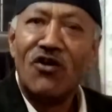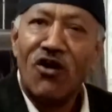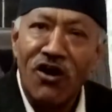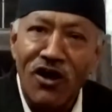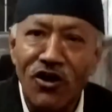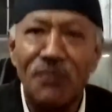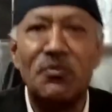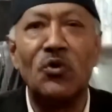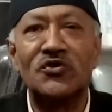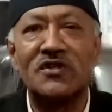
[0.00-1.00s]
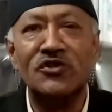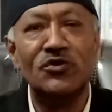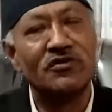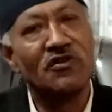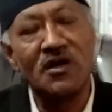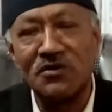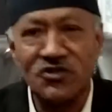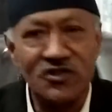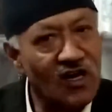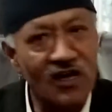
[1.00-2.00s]
All opposed. You talk
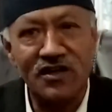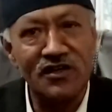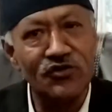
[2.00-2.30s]
about Jharkhand,